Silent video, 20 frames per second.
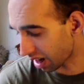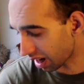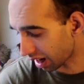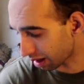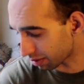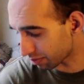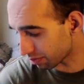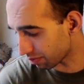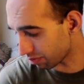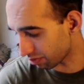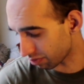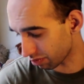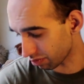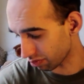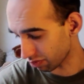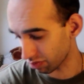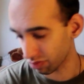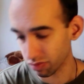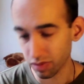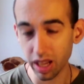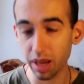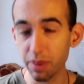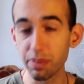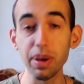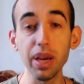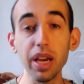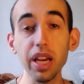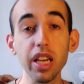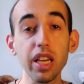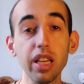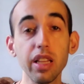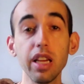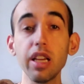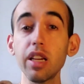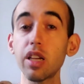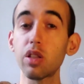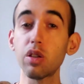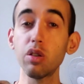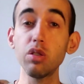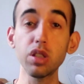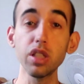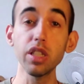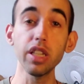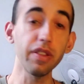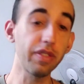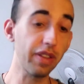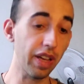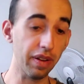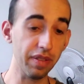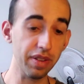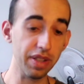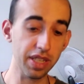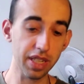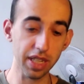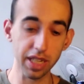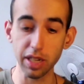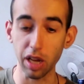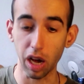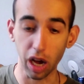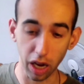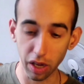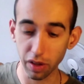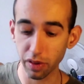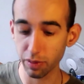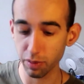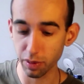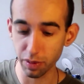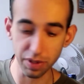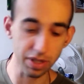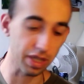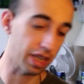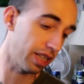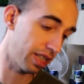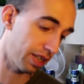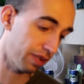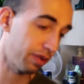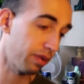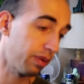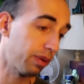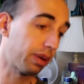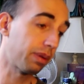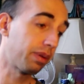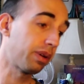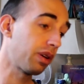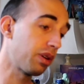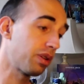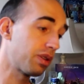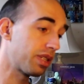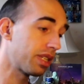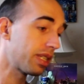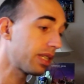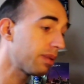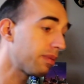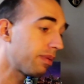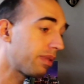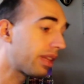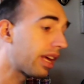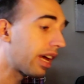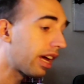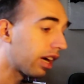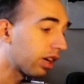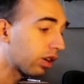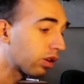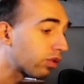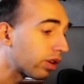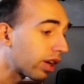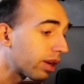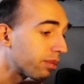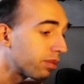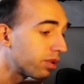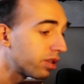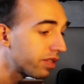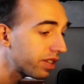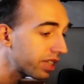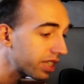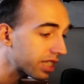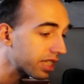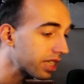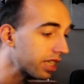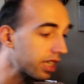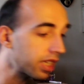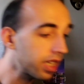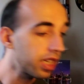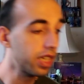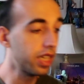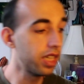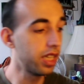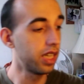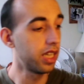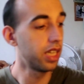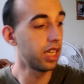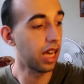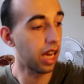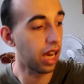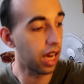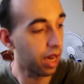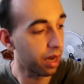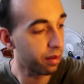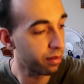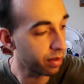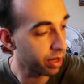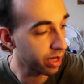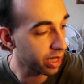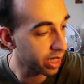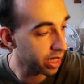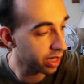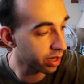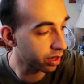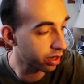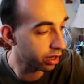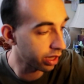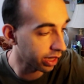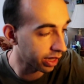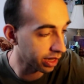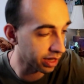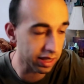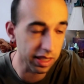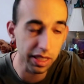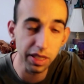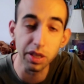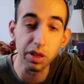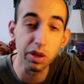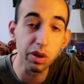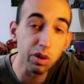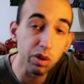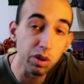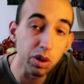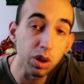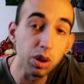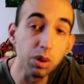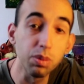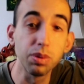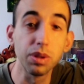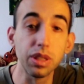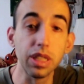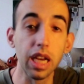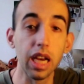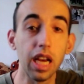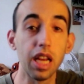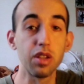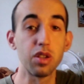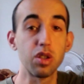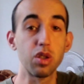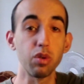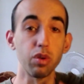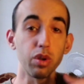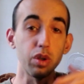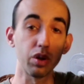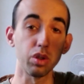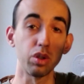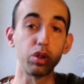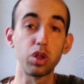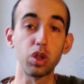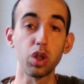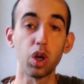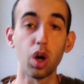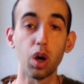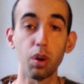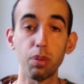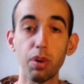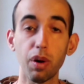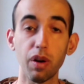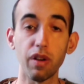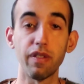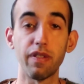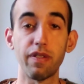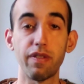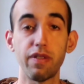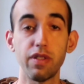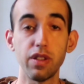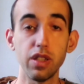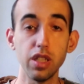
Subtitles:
Yeah, but in conclusion, if you haven't seen either of the movies, I definitely recommend go see them. They are great movies. Like I said, the YouTube stars do a good job of